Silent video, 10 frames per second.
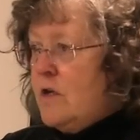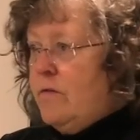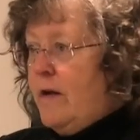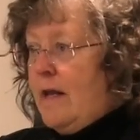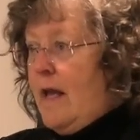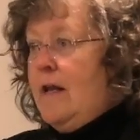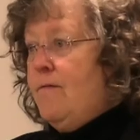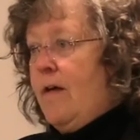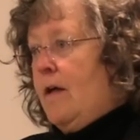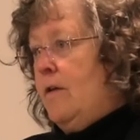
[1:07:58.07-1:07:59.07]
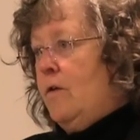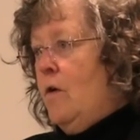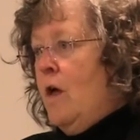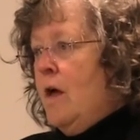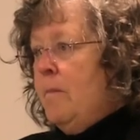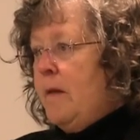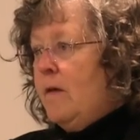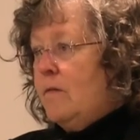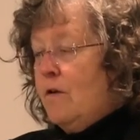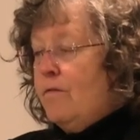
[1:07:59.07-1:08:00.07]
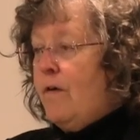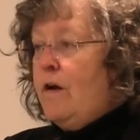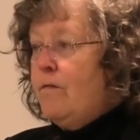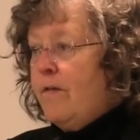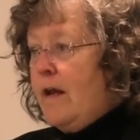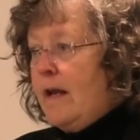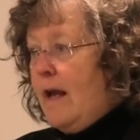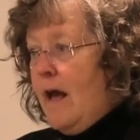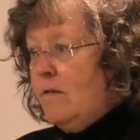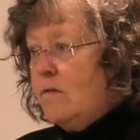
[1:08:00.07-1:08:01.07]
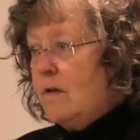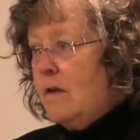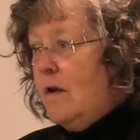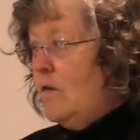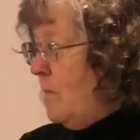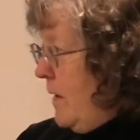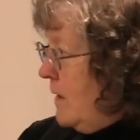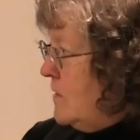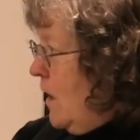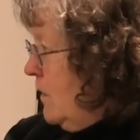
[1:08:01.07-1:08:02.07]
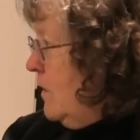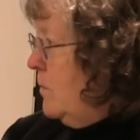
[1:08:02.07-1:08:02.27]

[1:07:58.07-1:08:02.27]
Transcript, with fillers: generating any value because they're firefighting constantly and they're being tugged